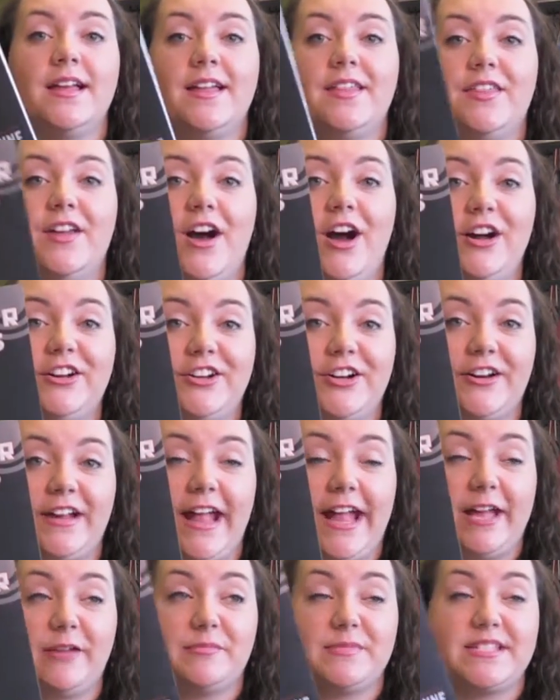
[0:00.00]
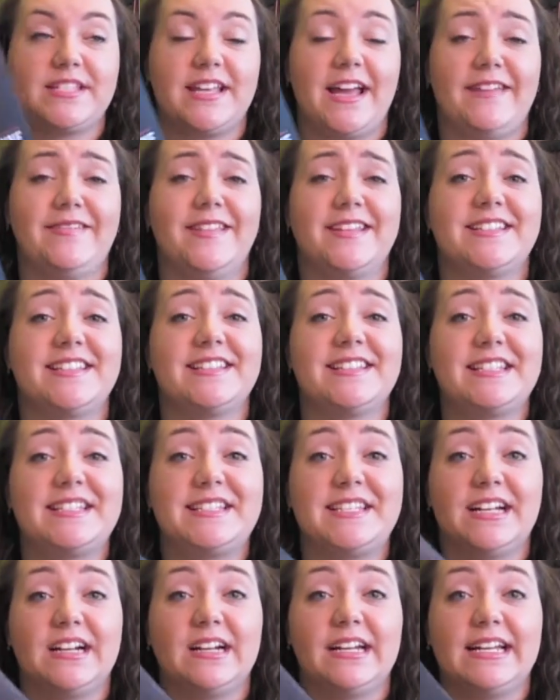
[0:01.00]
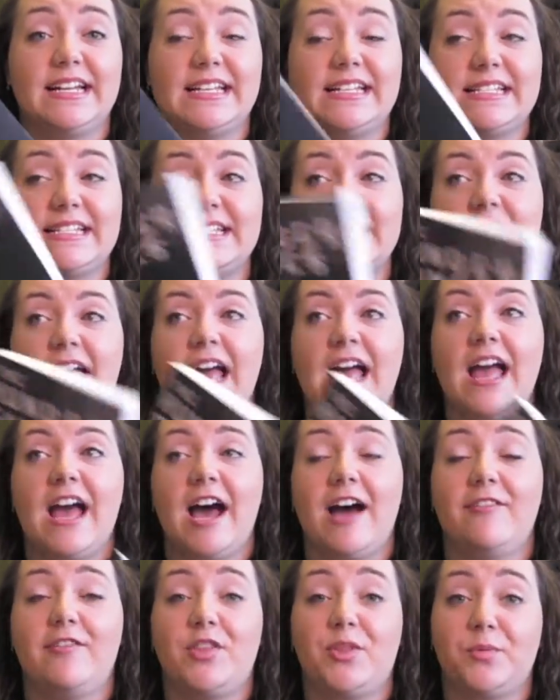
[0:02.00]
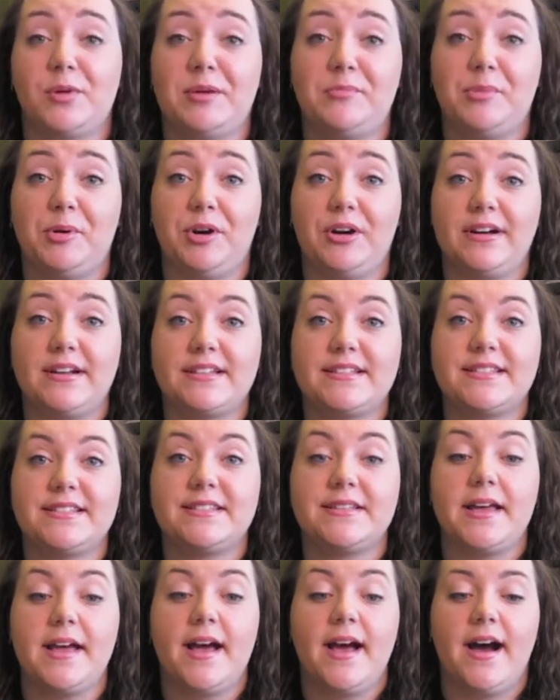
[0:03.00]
The Hunger Games. And this is a series of 3 books.